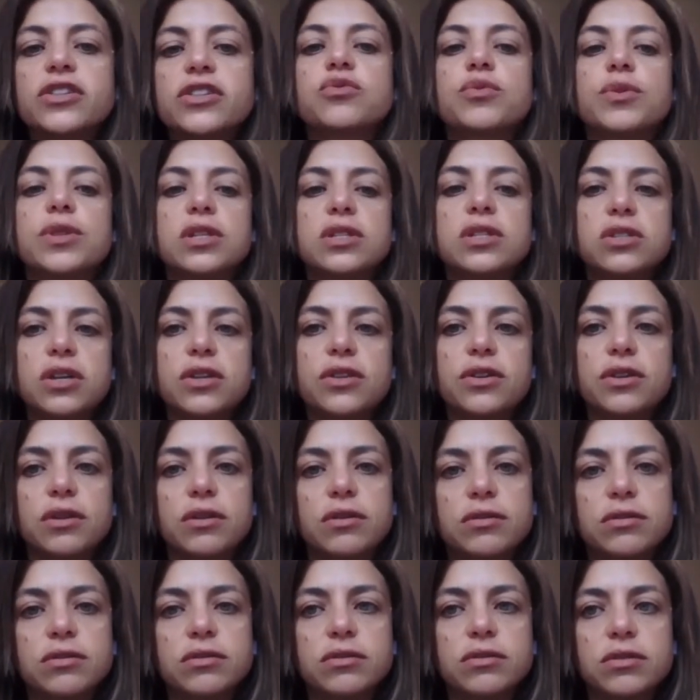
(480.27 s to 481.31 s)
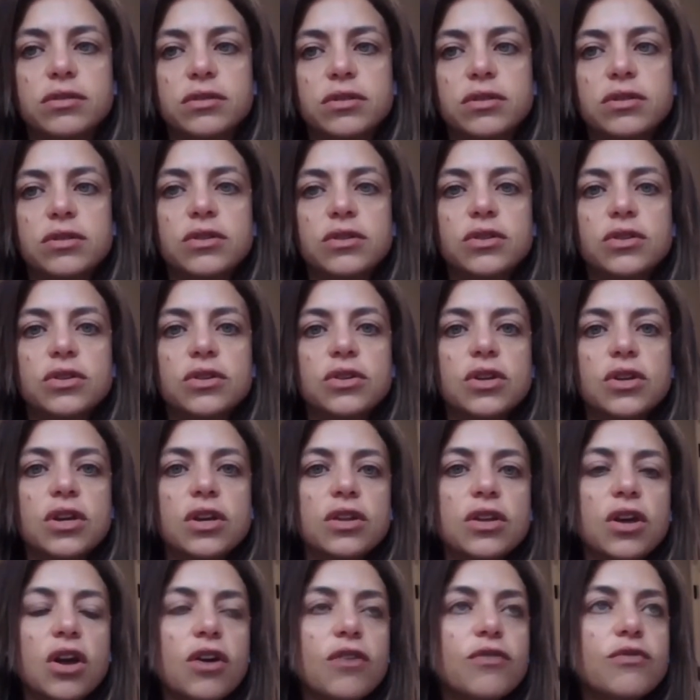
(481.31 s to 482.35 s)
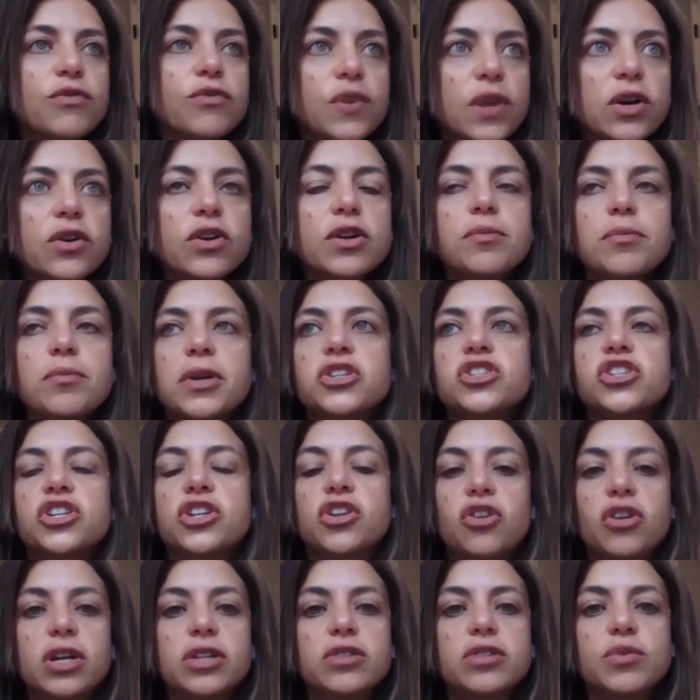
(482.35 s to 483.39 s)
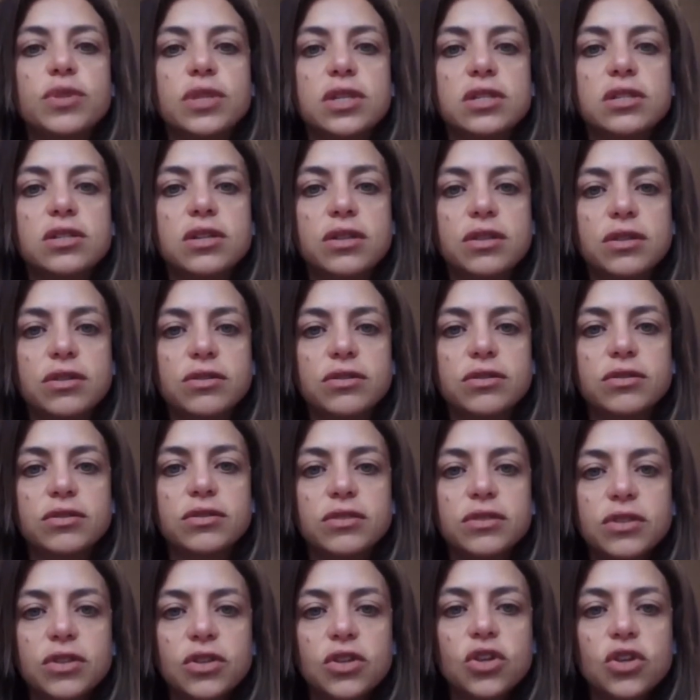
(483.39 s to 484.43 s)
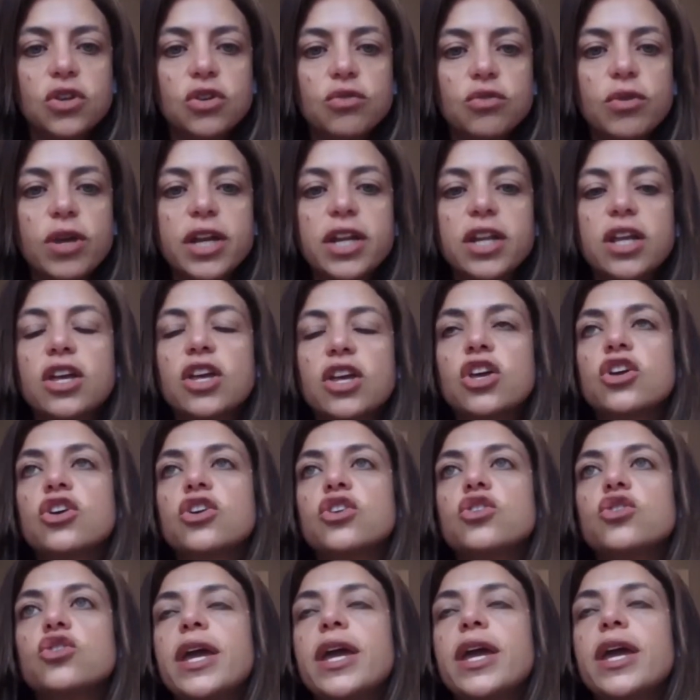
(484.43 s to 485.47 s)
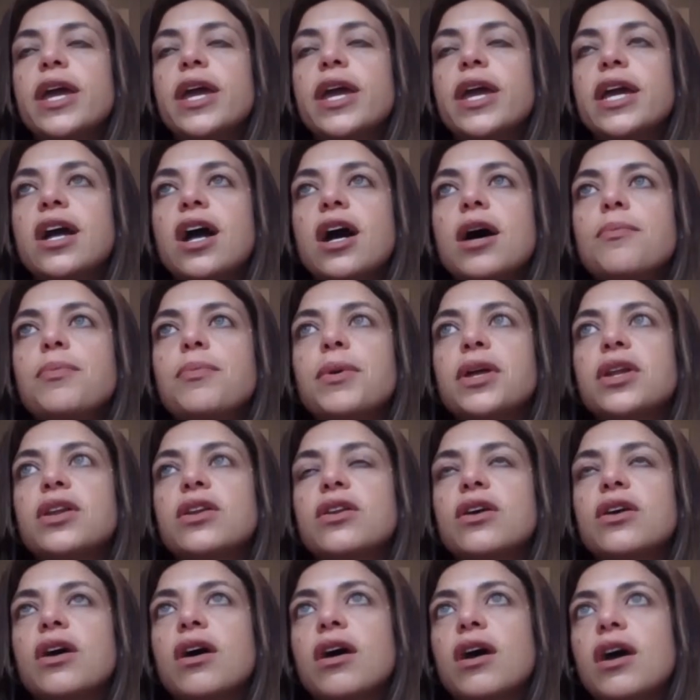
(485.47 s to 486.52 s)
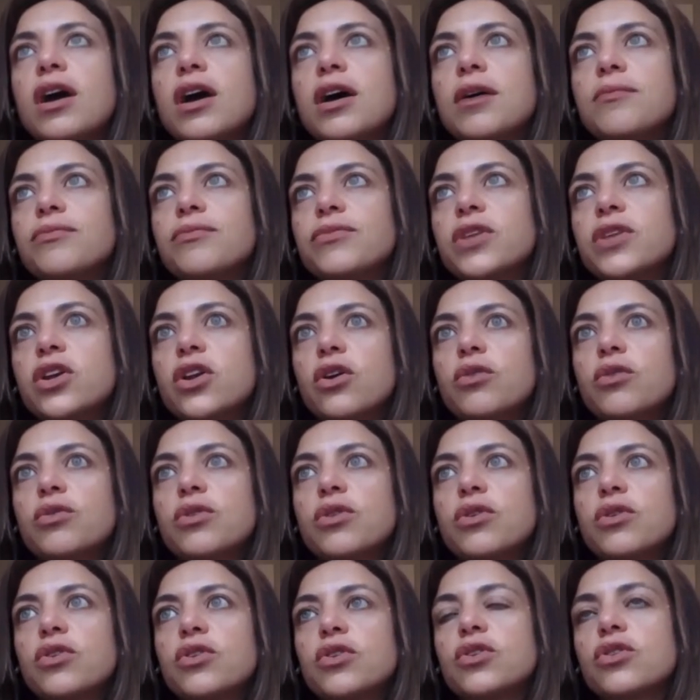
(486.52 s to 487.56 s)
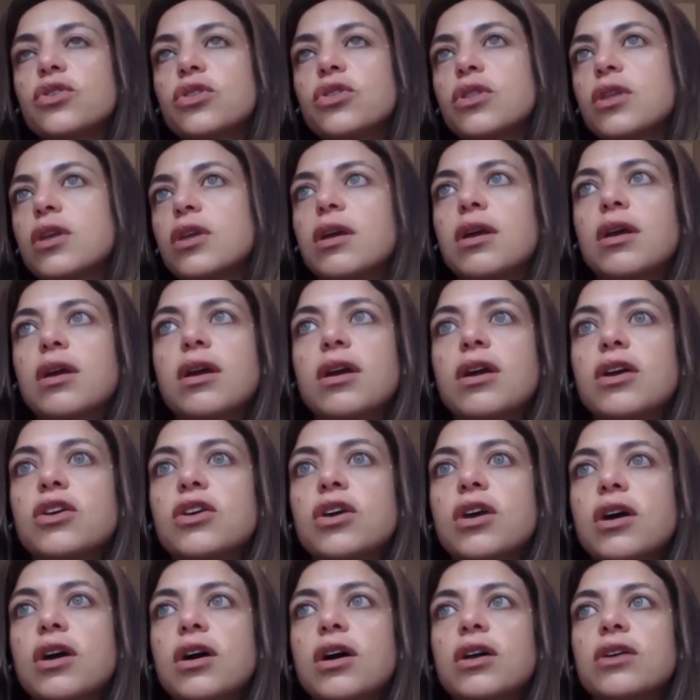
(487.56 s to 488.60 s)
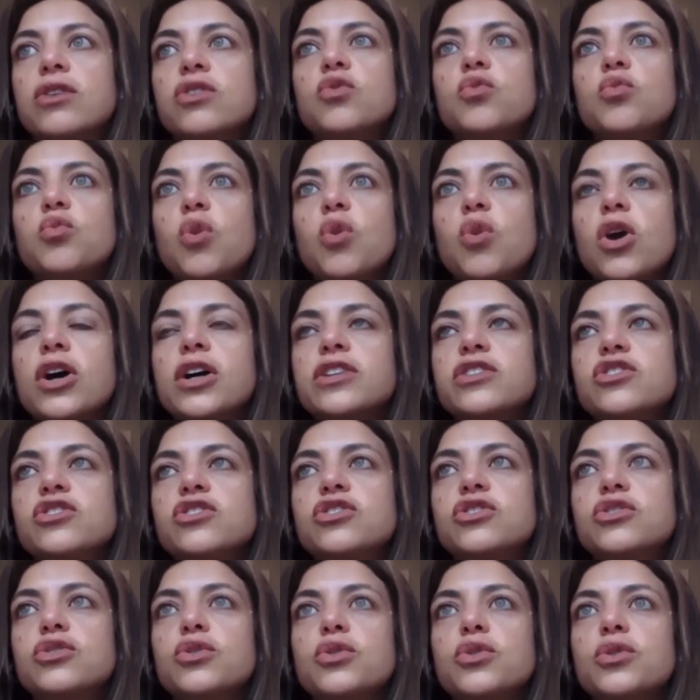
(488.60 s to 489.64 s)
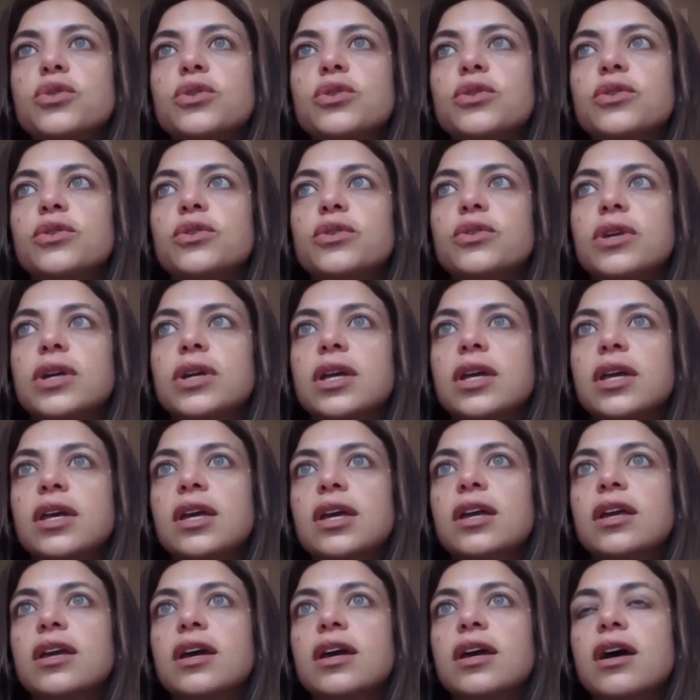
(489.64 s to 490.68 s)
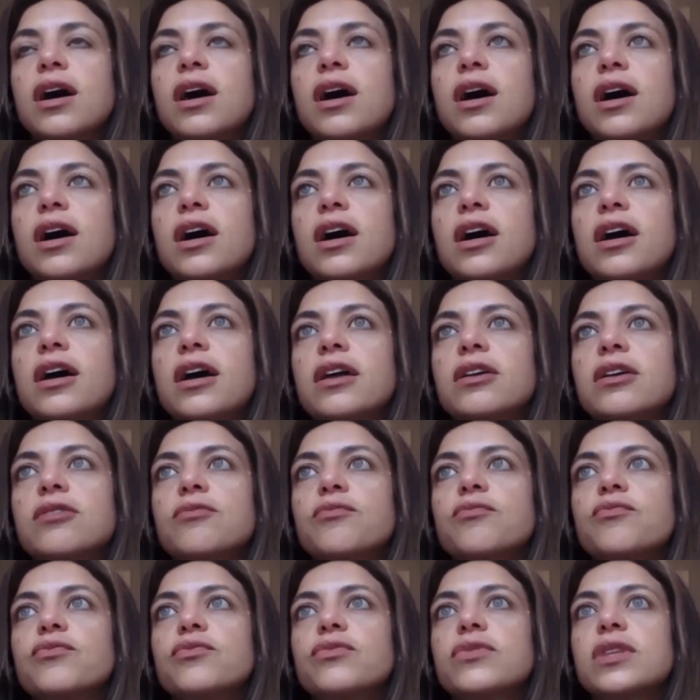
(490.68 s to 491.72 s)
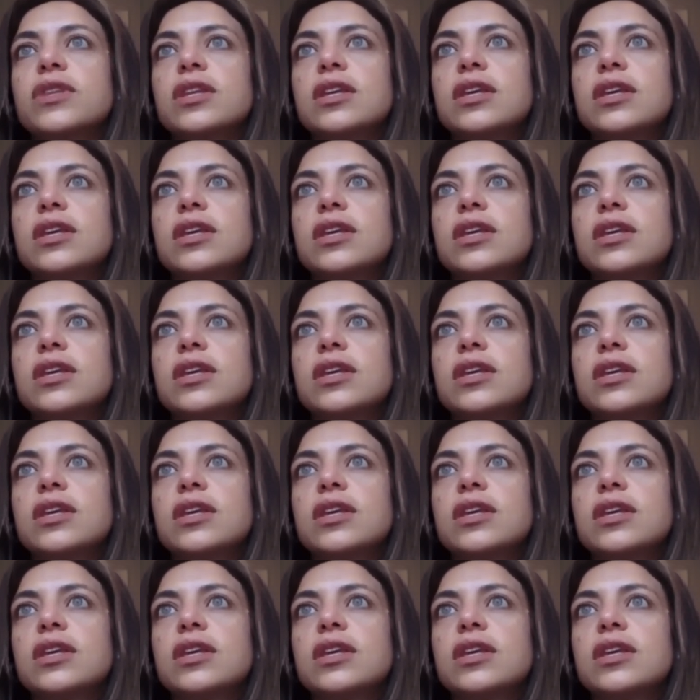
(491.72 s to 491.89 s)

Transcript: at odds with each other are very much at odds with each other right you wake up and um, you know you want to uh,